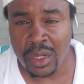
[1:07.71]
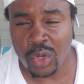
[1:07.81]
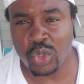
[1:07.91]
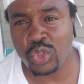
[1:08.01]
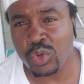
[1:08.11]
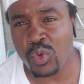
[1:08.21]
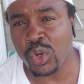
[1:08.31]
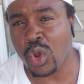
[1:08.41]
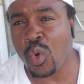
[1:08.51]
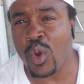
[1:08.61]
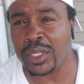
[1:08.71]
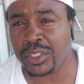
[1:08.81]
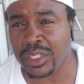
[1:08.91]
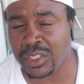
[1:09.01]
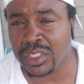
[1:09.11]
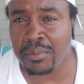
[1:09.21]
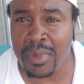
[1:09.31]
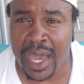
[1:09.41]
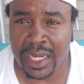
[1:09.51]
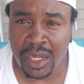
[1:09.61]
Or do you want to question
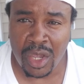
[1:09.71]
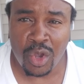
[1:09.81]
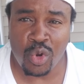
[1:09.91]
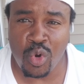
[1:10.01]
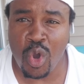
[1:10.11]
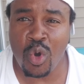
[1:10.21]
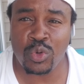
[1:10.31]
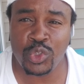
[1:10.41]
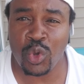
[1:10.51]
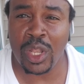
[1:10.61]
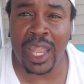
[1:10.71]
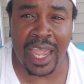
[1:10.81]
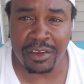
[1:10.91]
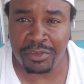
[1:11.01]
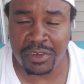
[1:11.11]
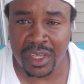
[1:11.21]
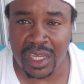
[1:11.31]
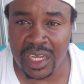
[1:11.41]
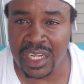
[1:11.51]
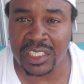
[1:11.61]
somebody who holds your life
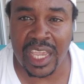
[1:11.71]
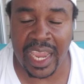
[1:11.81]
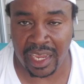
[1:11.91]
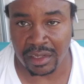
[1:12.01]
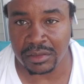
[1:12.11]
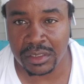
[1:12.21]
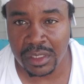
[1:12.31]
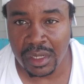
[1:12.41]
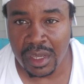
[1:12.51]
in his hands,